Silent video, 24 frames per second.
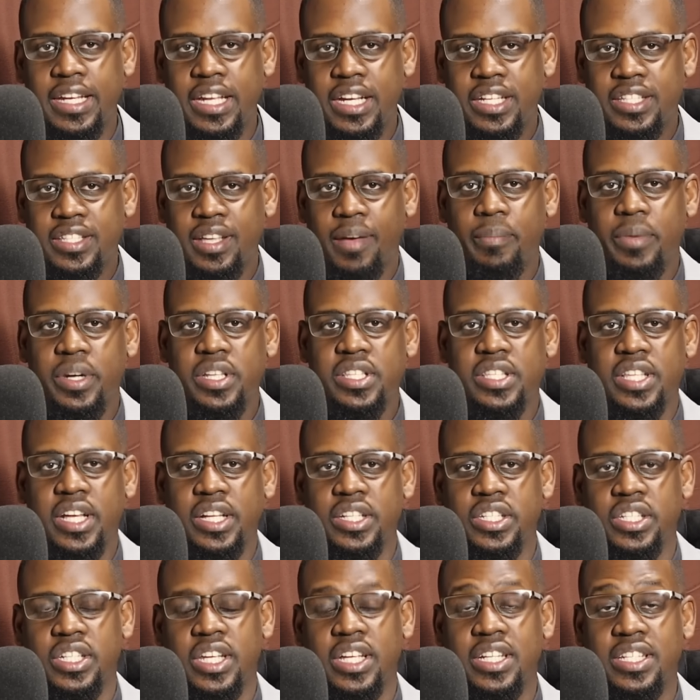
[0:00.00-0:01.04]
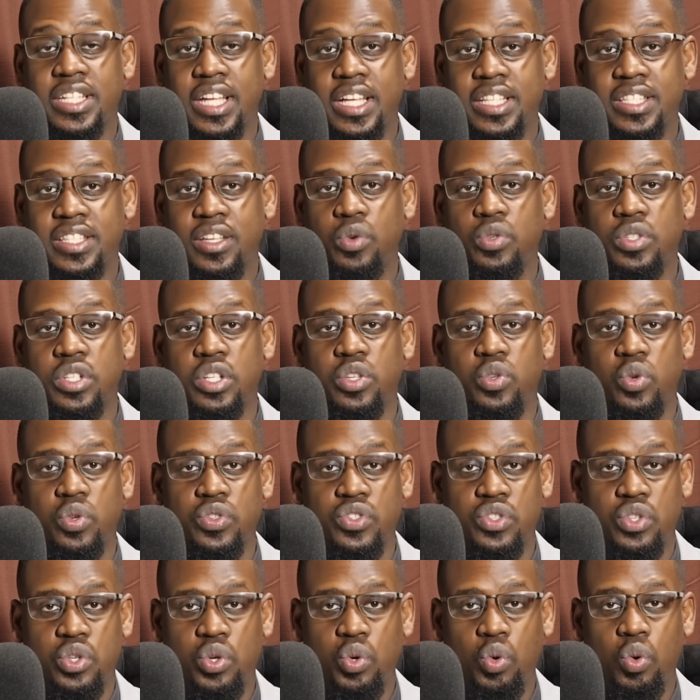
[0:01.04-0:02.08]
I did some research and turns out it
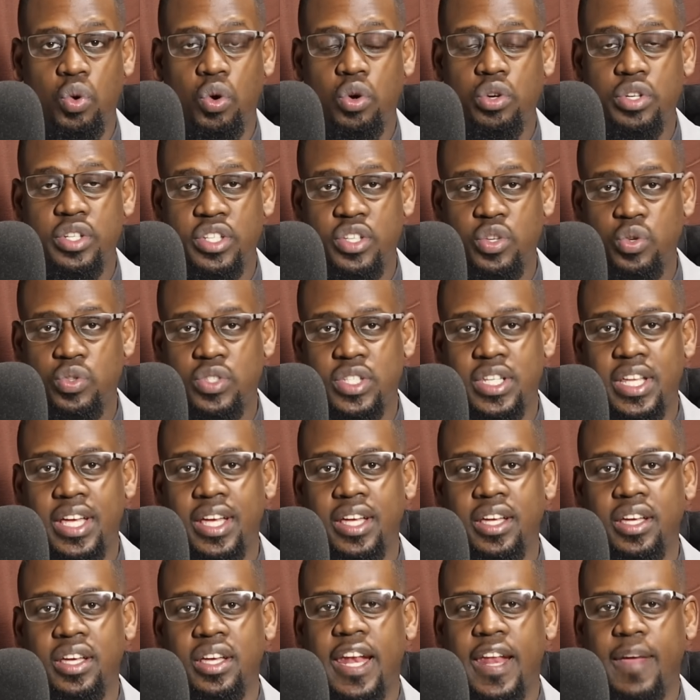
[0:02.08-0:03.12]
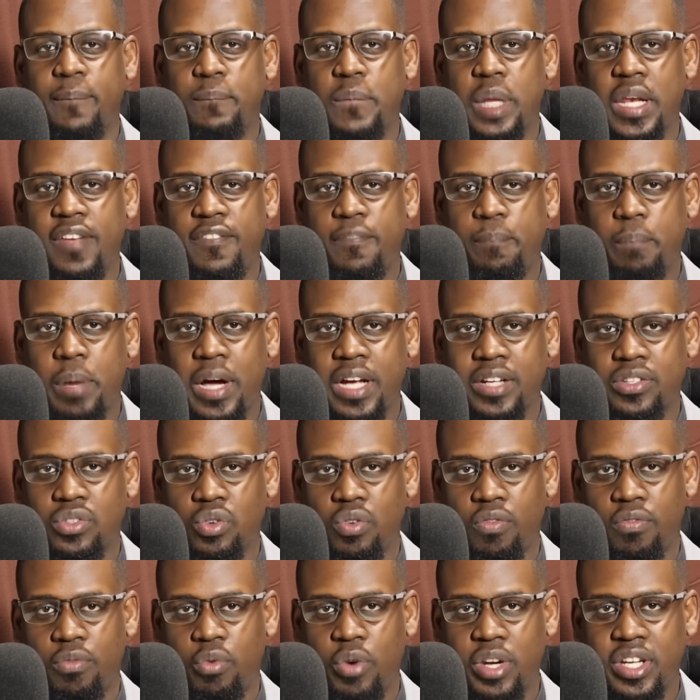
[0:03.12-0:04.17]
was true. On Tuesday, and I believe part
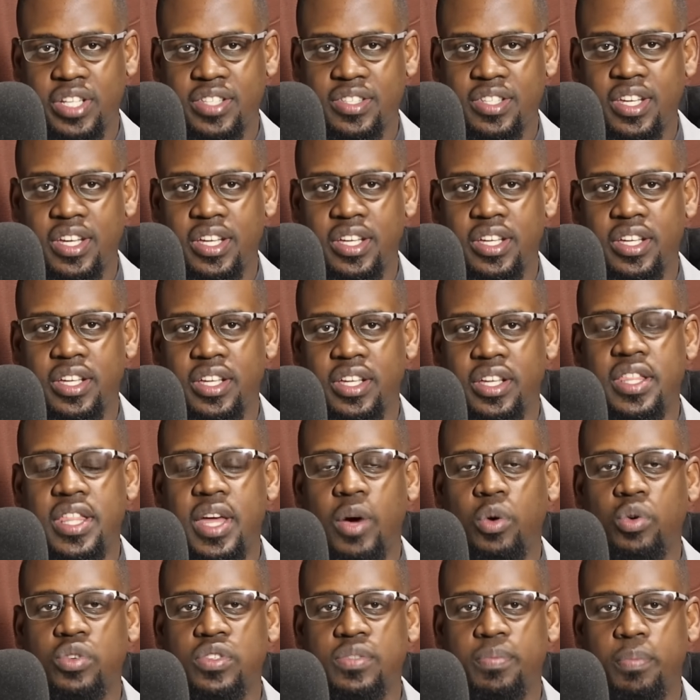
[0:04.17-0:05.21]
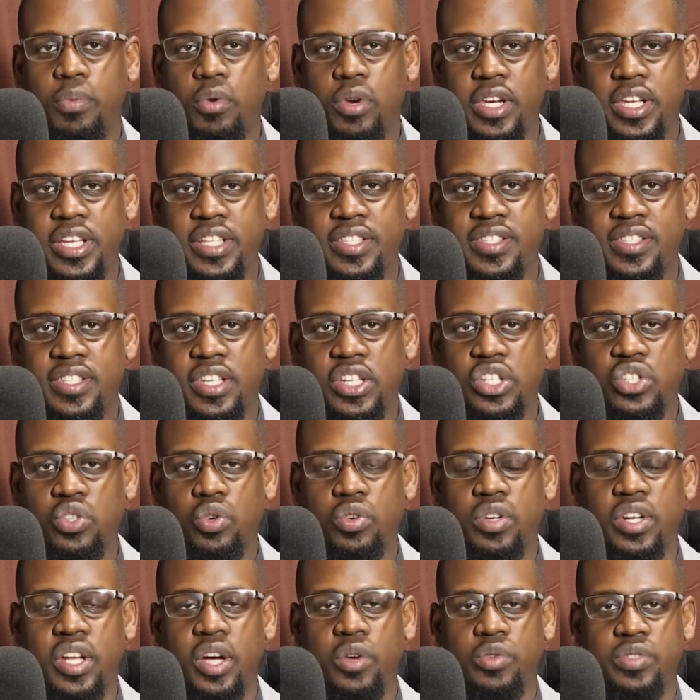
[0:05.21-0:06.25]
of Wednesday, there was police
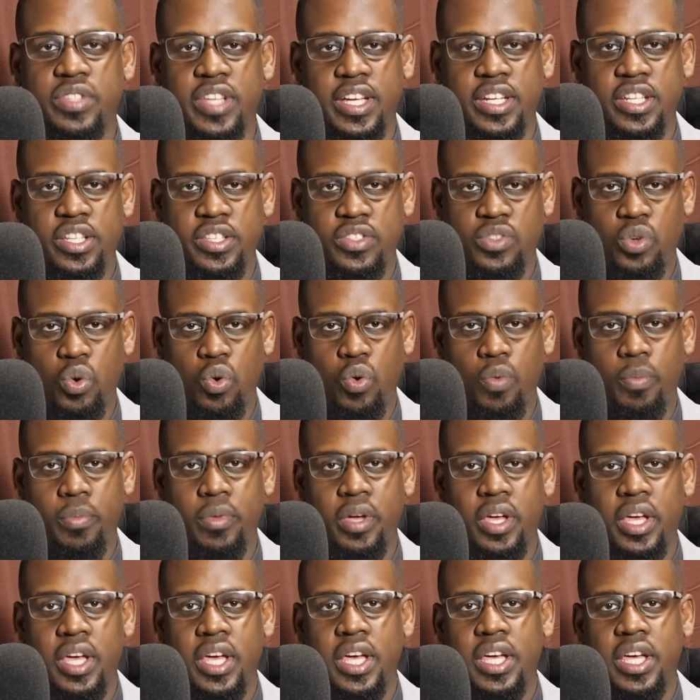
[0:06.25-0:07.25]
stationed outside his home.